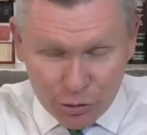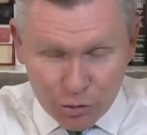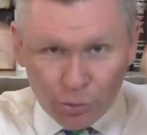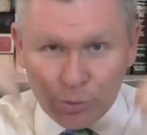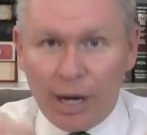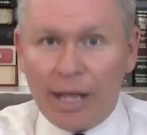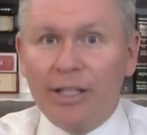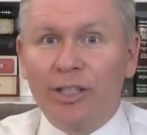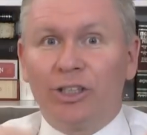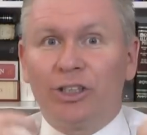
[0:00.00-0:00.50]

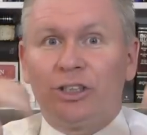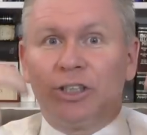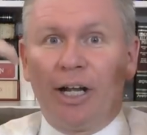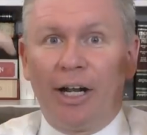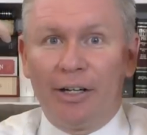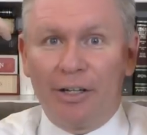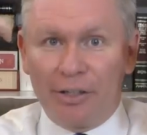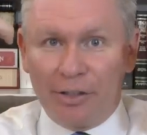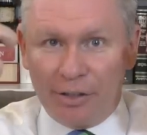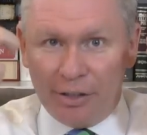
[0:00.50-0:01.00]
drenched
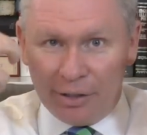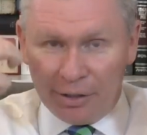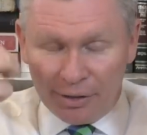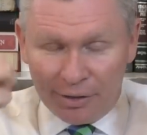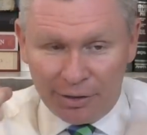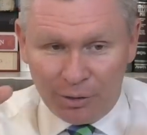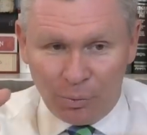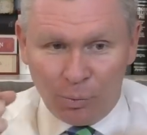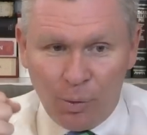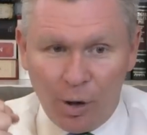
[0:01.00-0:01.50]
under the,
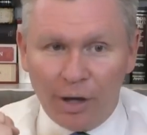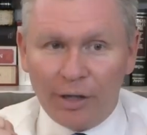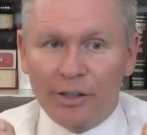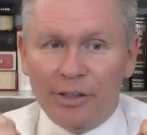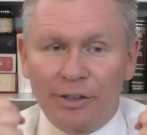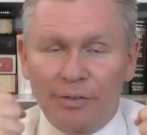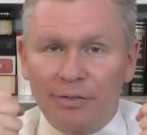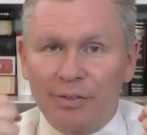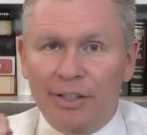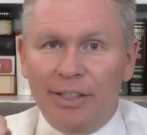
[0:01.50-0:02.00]
the
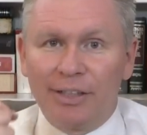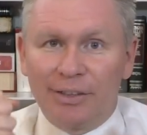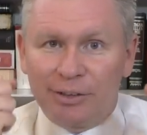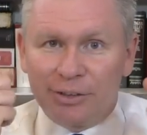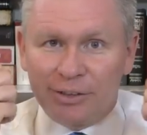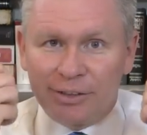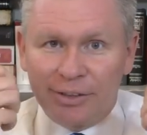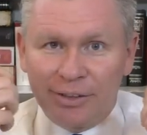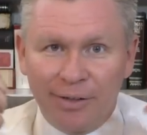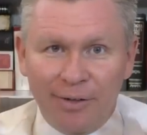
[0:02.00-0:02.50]
water of
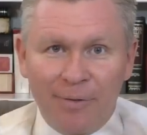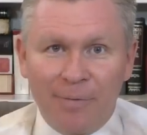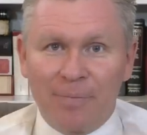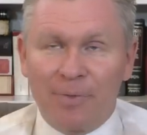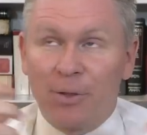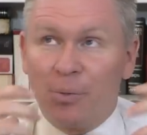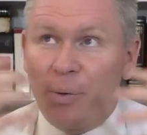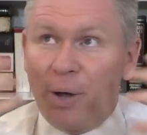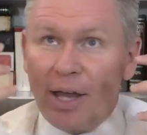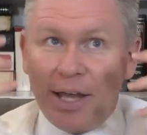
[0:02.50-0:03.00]
these,
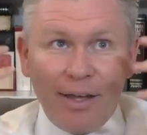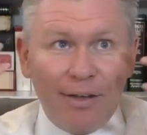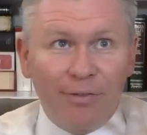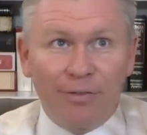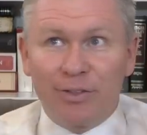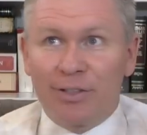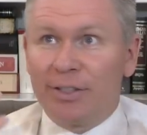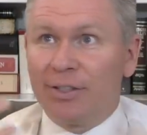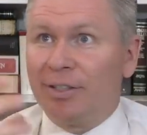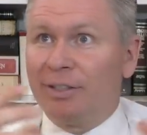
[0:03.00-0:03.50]
the
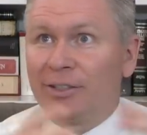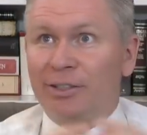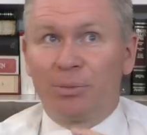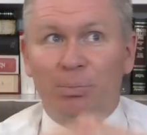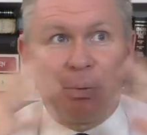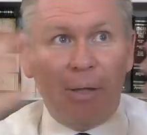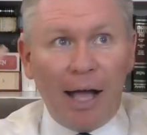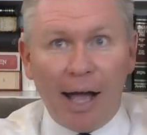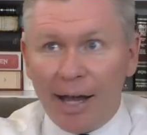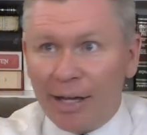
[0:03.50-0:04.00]
waves and the
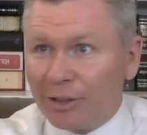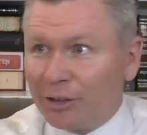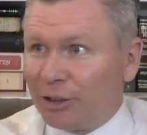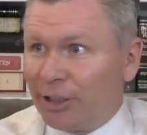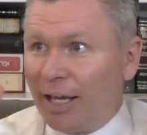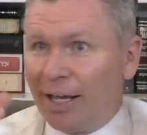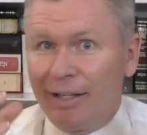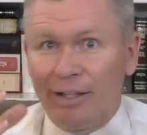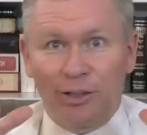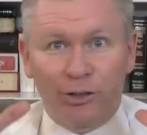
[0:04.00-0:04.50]
splash
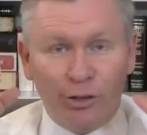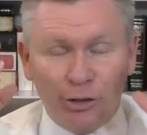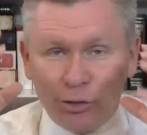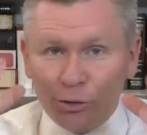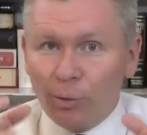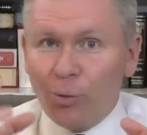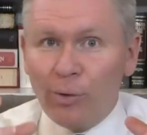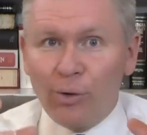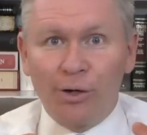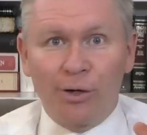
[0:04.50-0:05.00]
and the
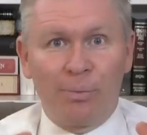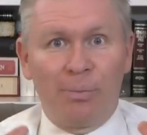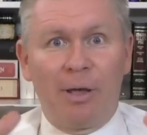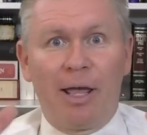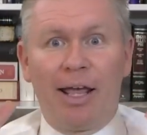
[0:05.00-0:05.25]
storm.